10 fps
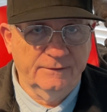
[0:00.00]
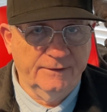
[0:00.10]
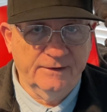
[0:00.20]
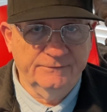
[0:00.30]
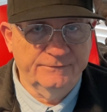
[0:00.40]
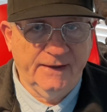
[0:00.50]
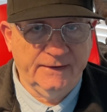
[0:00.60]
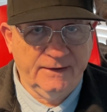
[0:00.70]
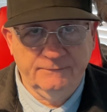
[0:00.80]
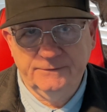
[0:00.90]
They
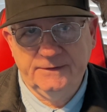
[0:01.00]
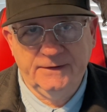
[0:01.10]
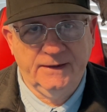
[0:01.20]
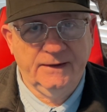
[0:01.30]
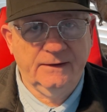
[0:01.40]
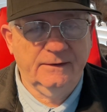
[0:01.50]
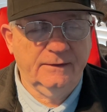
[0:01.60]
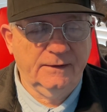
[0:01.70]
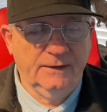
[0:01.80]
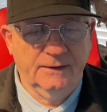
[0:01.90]
vet everything,
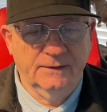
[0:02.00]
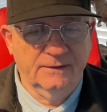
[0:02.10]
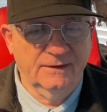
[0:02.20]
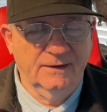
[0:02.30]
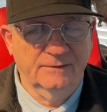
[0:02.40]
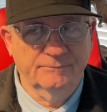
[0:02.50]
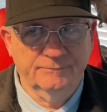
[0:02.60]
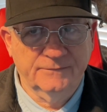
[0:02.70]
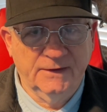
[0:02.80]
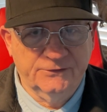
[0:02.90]
and
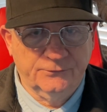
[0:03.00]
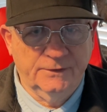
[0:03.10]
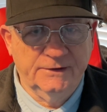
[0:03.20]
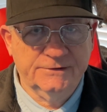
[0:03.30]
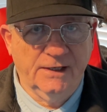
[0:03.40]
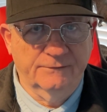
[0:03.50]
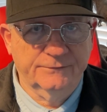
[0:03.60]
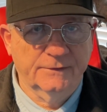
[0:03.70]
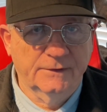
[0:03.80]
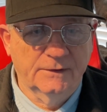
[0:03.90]
it's really tough.
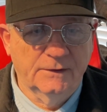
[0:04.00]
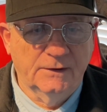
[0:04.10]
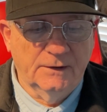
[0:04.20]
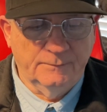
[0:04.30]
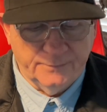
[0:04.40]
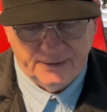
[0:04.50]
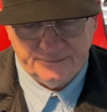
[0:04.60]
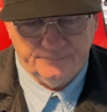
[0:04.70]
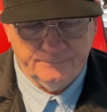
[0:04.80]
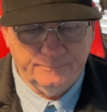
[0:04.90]
But
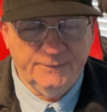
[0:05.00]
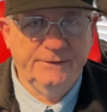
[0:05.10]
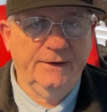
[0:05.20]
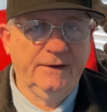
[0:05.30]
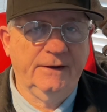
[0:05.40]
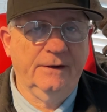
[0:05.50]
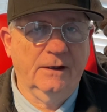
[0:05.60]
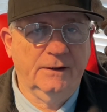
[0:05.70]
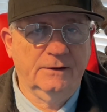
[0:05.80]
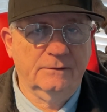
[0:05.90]
be thinking
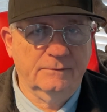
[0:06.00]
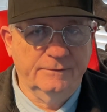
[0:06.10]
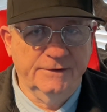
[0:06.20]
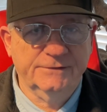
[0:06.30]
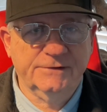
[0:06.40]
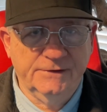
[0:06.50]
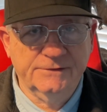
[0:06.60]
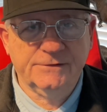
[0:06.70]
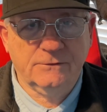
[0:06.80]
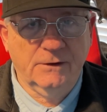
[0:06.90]
on it. This
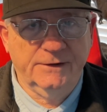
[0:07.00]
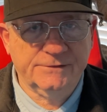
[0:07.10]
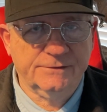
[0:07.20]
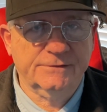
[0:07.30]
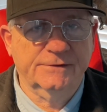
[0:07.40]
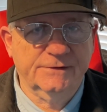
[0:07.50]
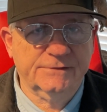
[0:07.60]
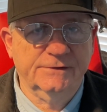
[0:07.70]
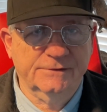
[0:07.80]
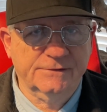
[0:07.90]
is a crisis.
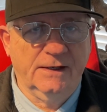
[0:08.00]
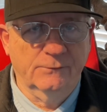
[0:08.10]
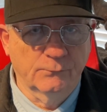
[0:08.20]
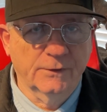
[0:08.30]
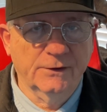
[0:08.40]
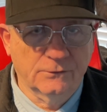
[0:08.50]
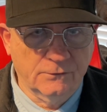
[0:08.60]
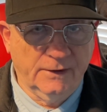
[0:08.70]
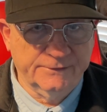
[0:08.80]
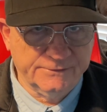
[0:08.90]
This is a real
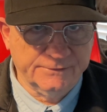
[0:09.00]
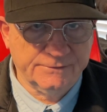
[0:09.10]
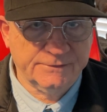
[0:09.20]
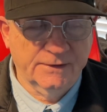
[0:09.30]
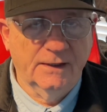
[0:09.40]
crisis.